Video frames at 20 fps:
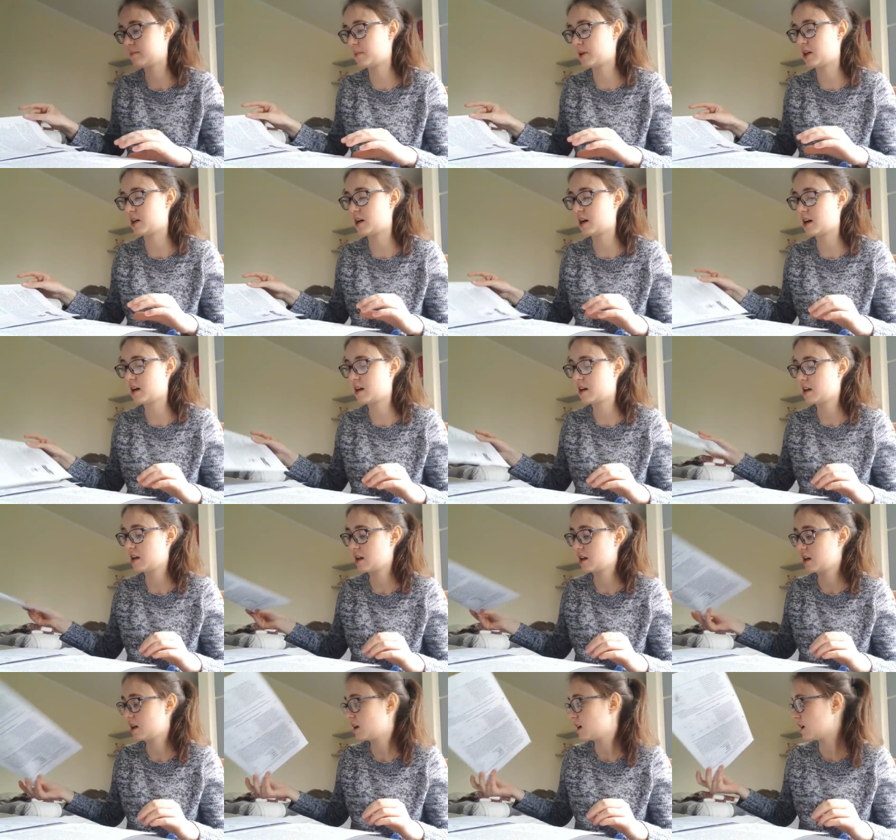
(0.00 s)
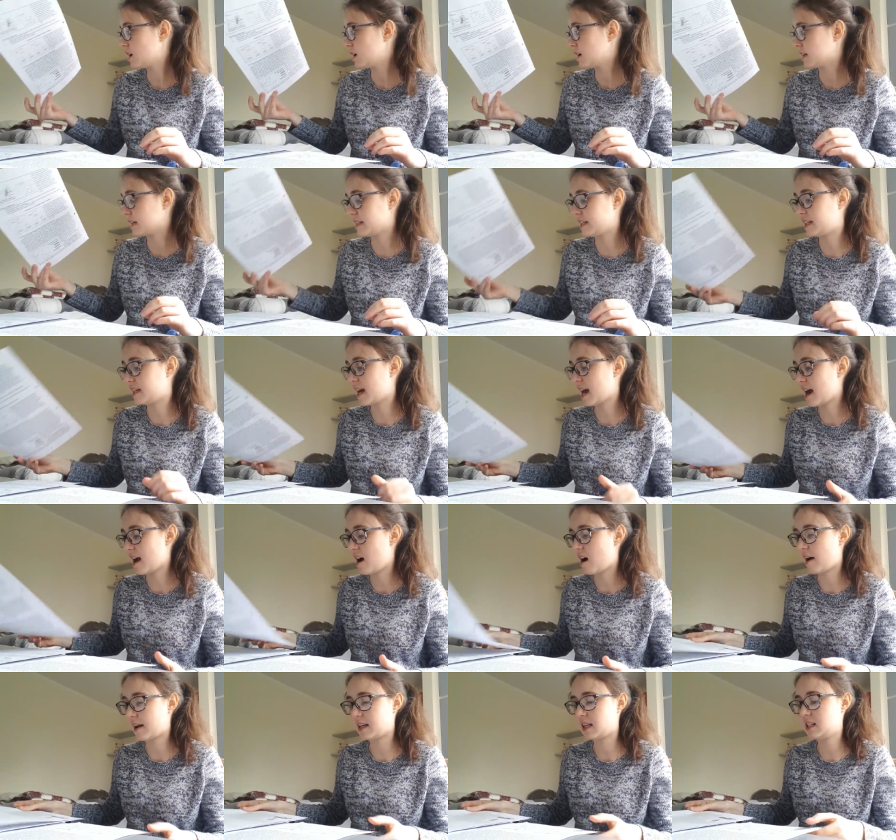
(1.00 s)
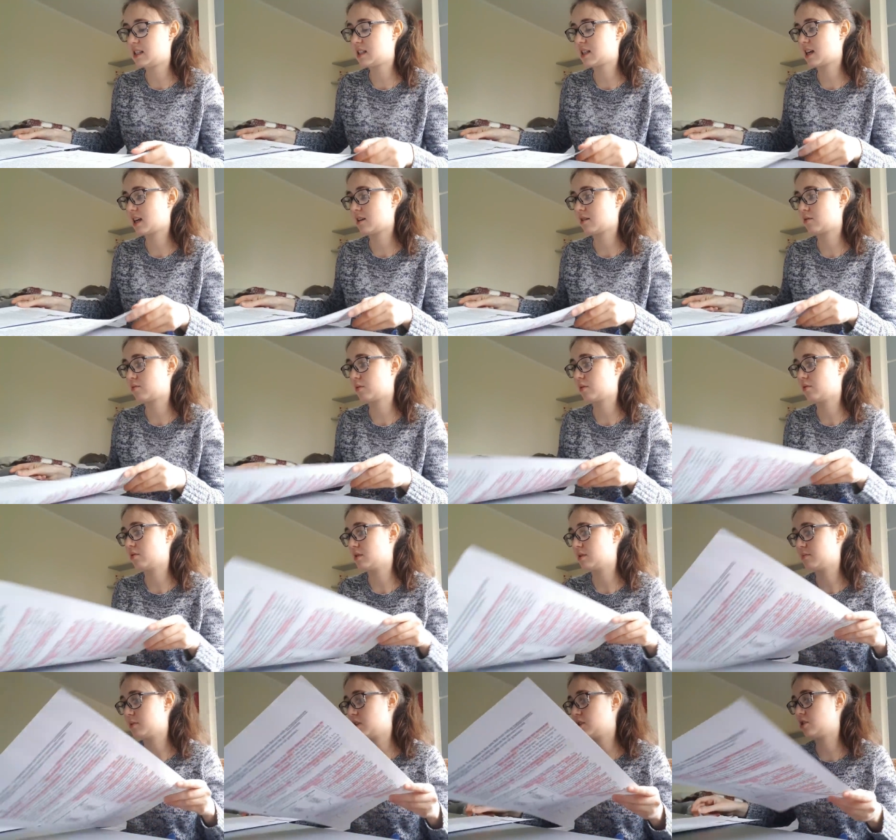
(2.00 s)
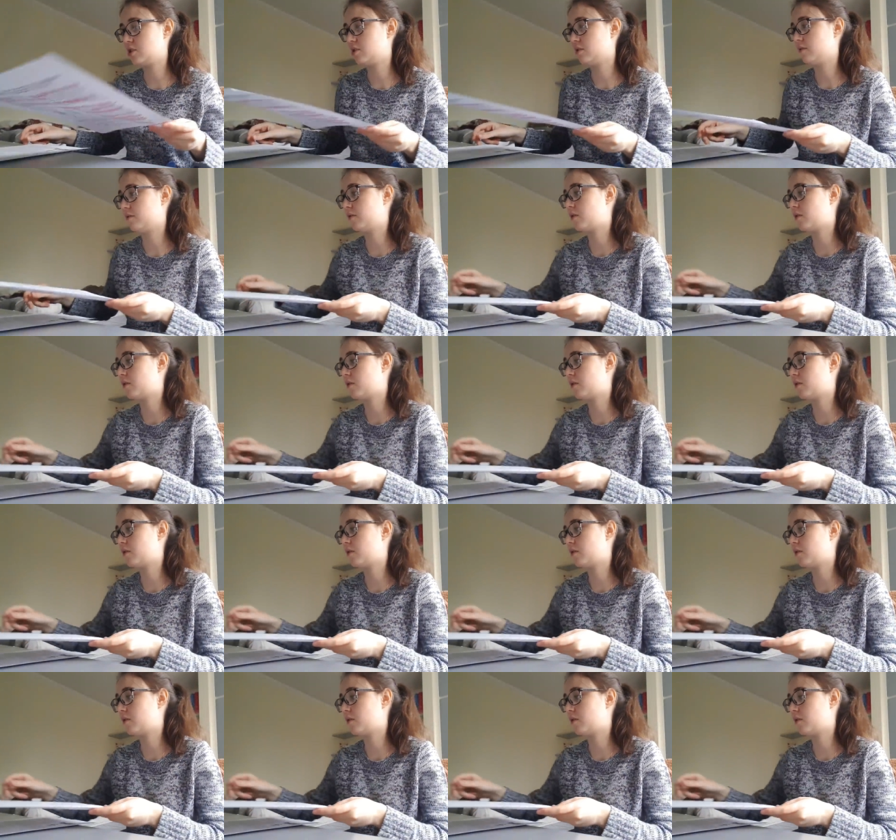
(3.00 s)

but yeah I need to get through as much of